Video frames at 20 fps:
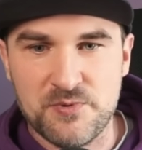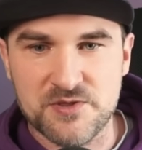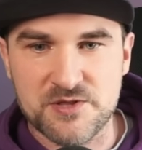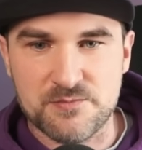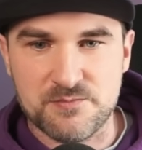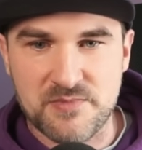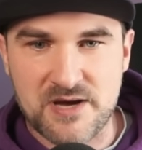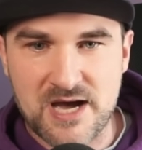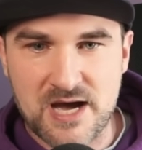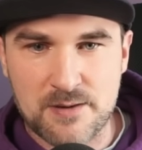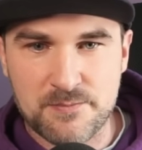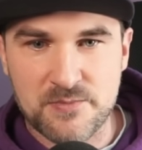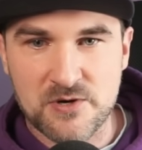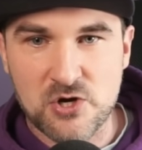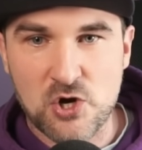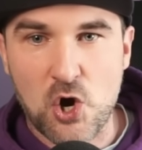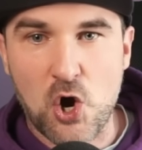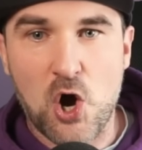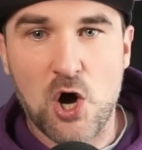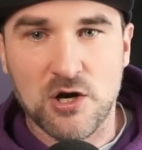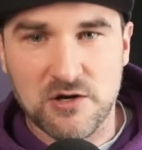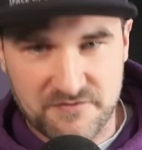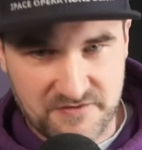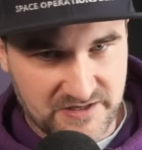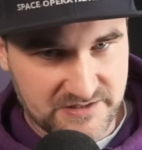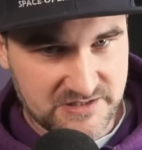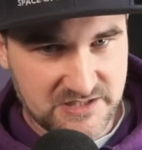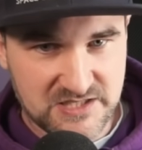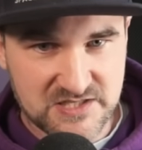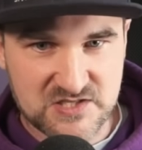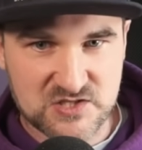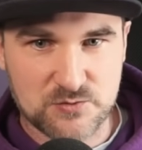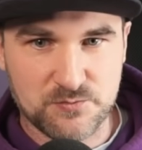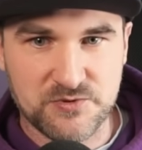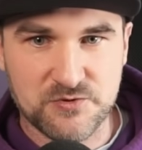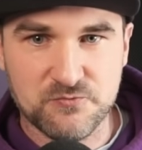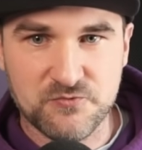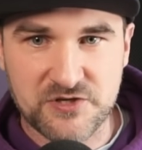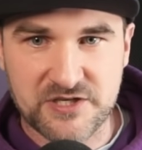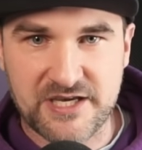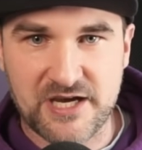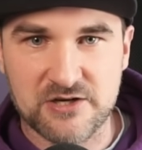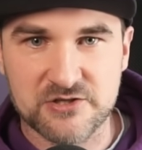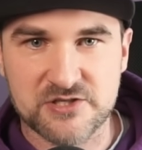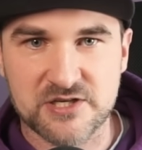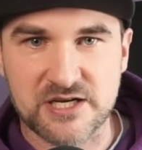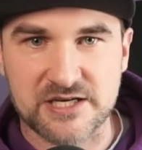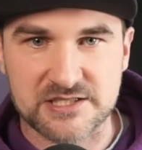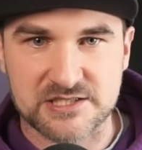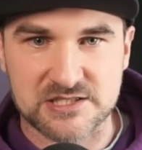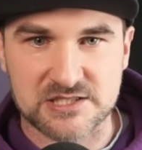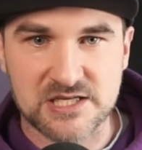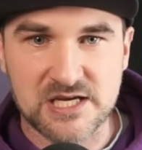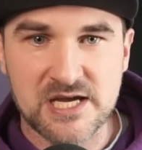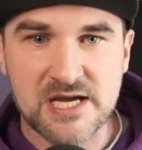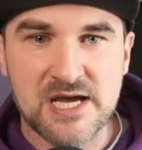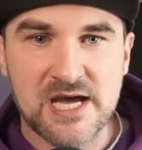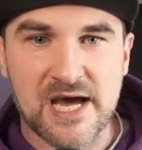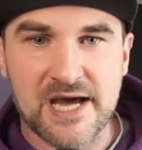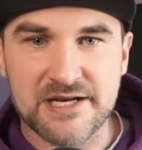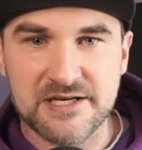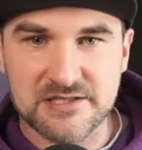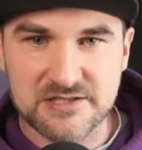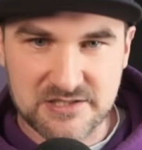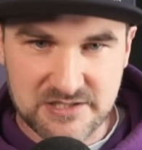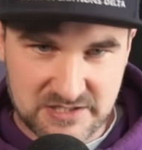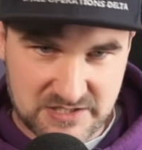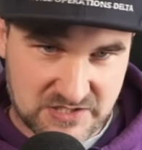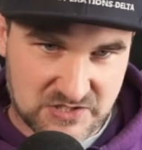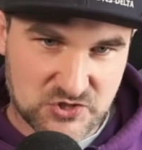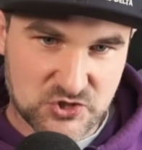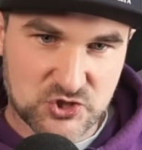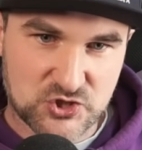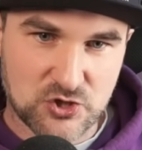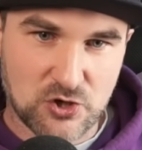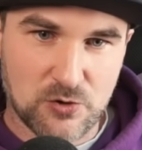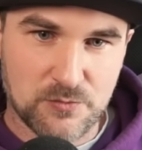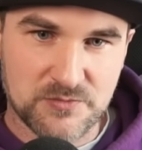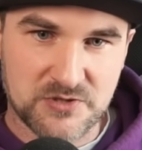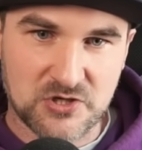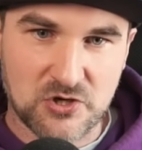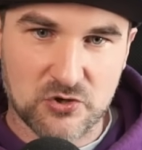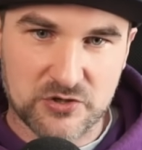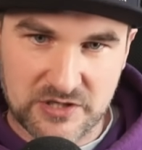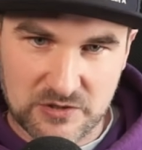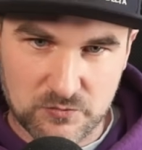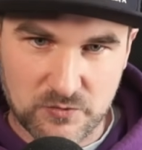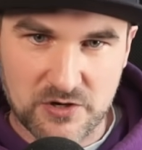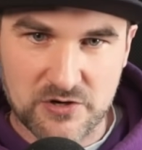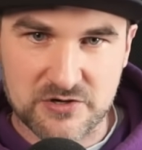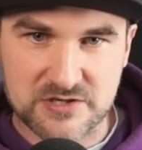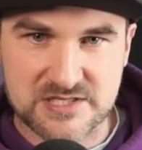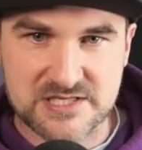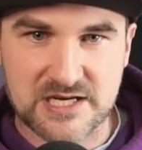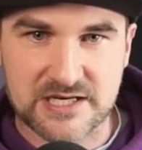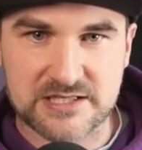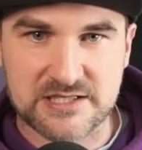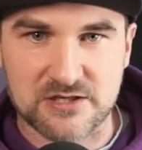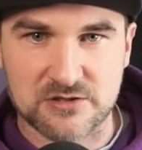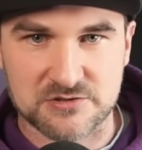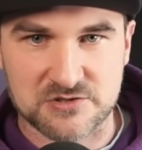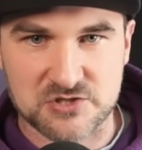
the map, all of that needs to be recalculated, and it needs to show me, okay, where exactly are the